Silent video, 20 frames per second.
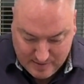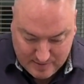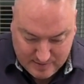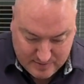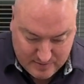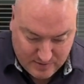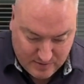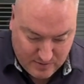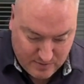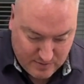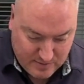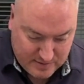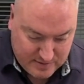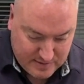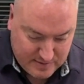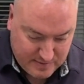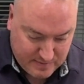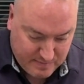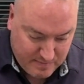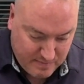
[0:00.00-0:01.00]
So
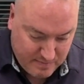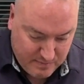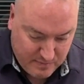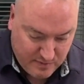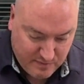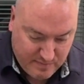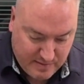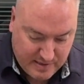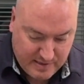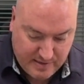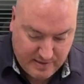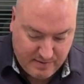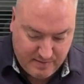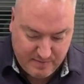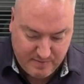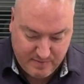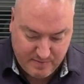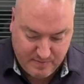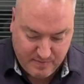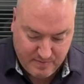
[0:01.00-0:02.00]
let's move my
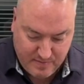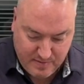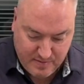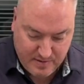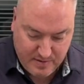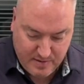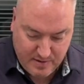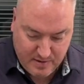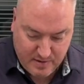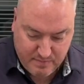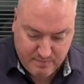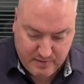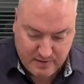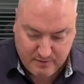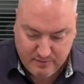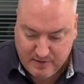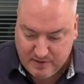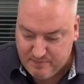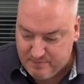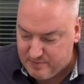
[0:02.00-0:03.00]
big
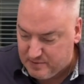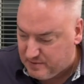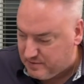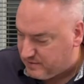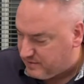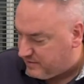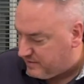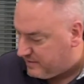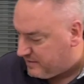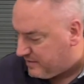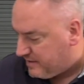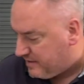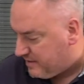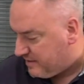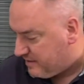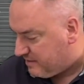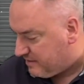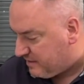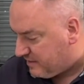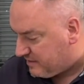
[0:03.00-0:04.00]
red book
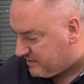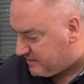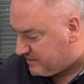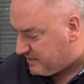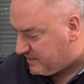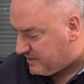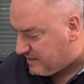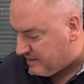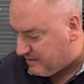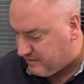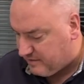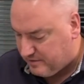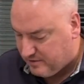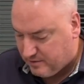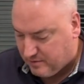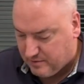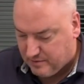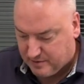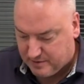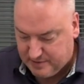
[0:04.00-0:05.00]
and let's see how the
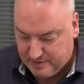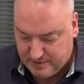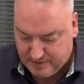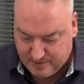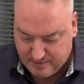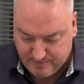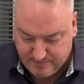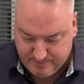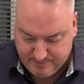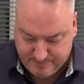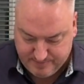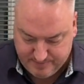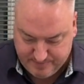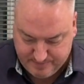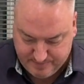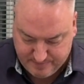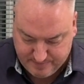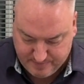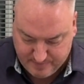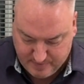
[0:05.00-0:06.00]
dough looks here.
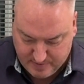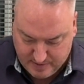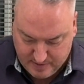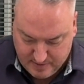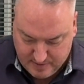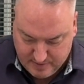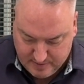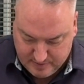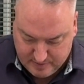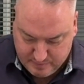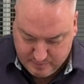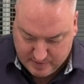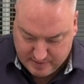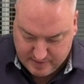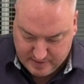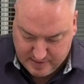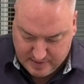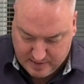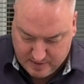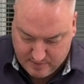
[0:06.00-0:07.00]
It's been
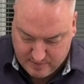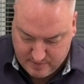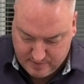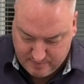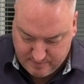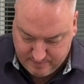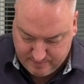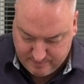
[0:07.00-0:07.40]
an hour.